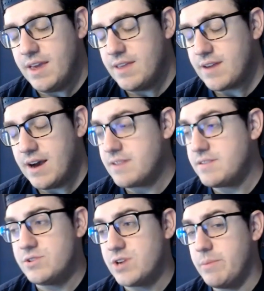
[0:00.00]
it's
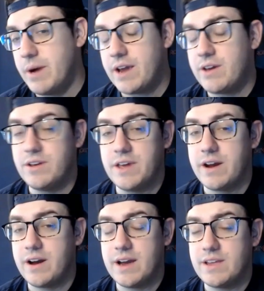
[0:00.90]
honestly drama. I could
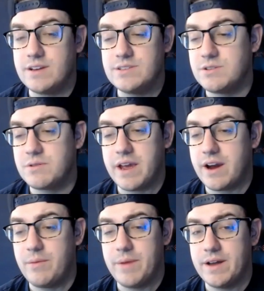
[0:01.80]
care. I, I just don't
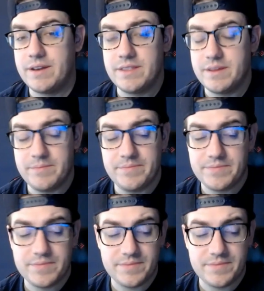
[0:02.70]
care about them.